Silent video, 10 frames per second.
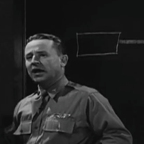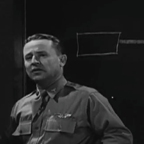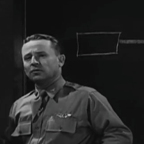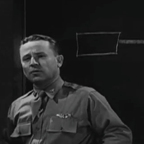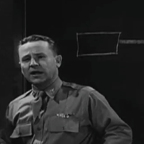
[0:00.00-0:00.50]

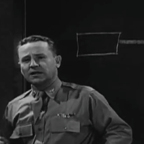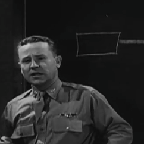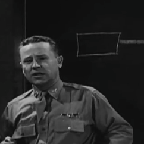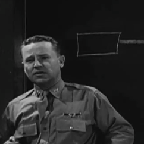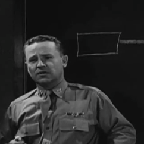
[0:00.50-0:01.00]
and the right
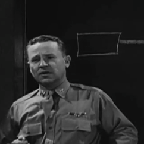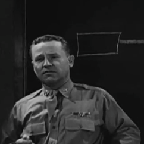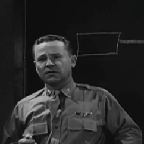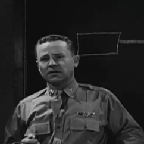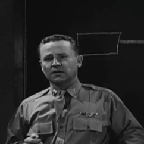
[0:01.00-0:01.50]
lead to
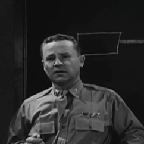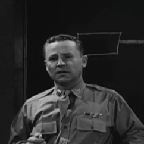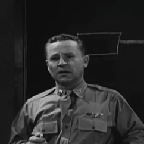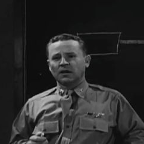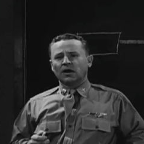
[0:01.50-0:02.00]
give it
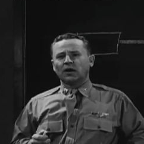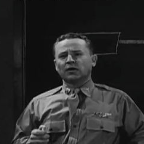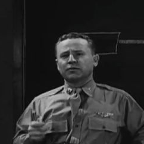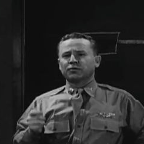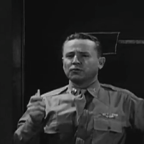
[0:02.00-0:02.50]

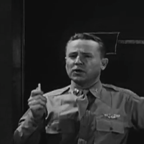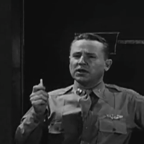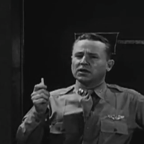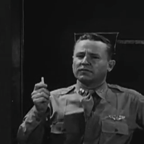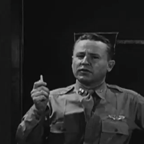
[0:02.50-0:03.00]
are
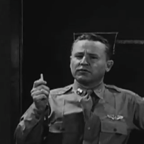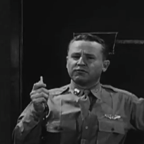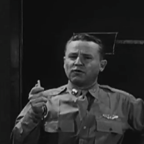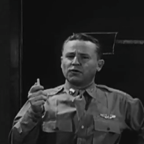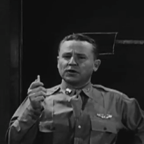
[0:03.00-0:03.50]
three of the
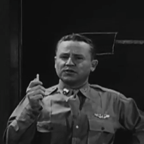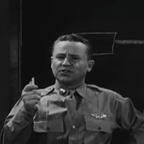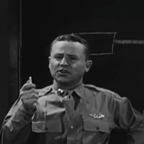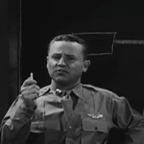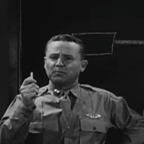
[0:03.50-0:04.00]
four
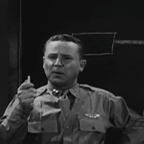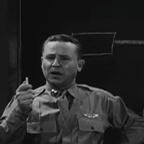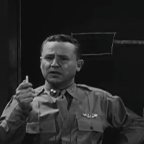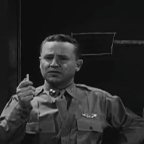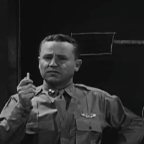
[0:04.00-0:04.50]
chief
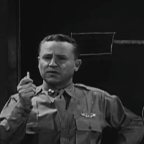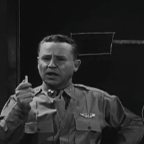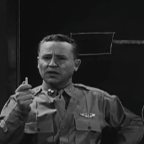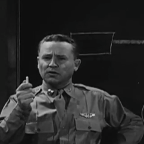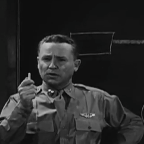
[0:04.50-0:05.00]
parts of
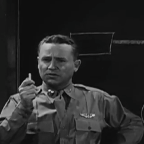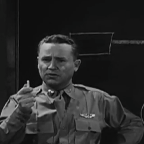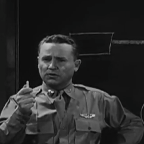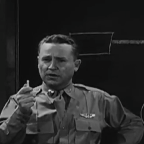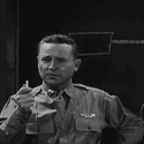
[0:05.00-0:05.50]
accurate
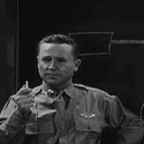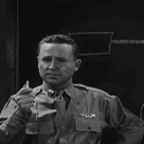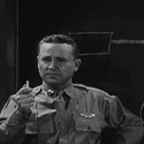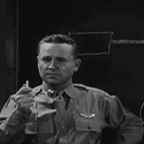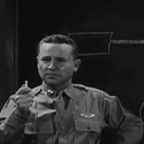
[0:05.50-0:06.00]
shooting.
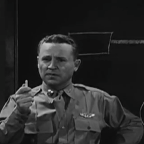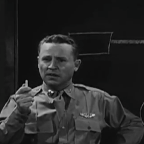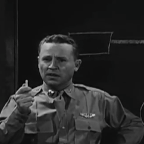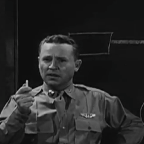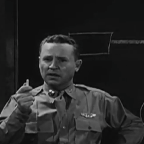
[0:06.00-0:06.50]

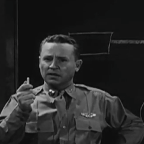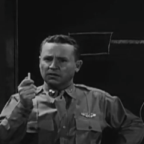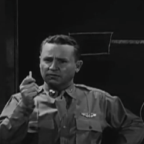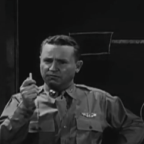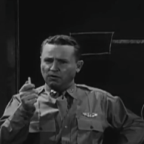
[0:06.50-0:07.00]

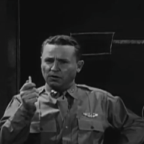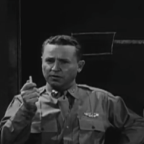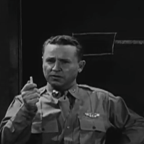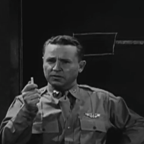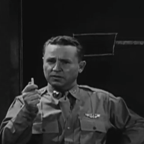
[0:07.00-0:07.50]
The
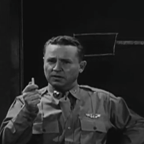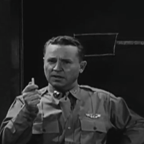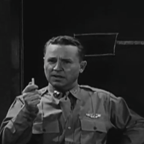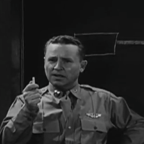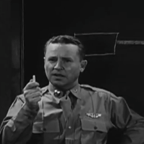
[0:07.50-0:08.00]
fourth
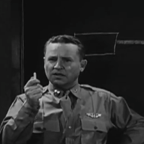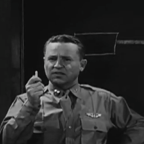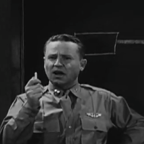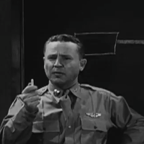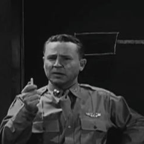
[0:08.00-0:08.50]
is
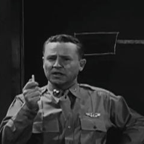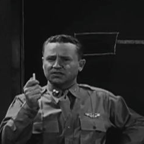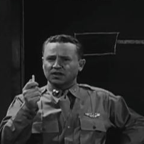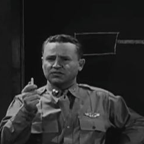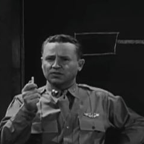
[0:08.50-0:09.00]

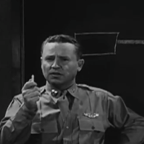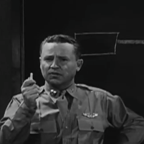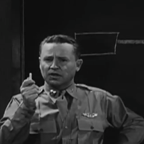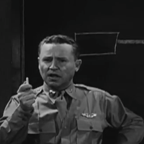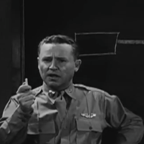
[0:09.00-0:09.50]
harmonization of
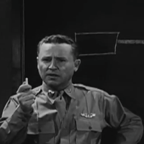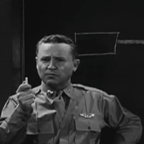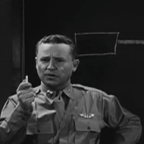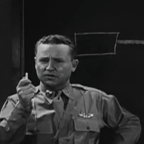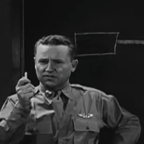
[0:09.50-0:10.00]
the gun
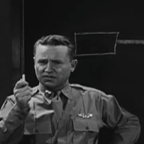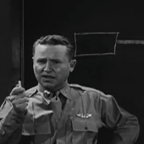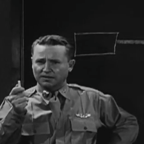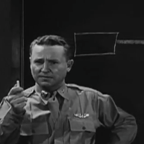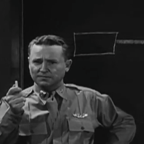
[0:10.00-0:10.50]
with the sight.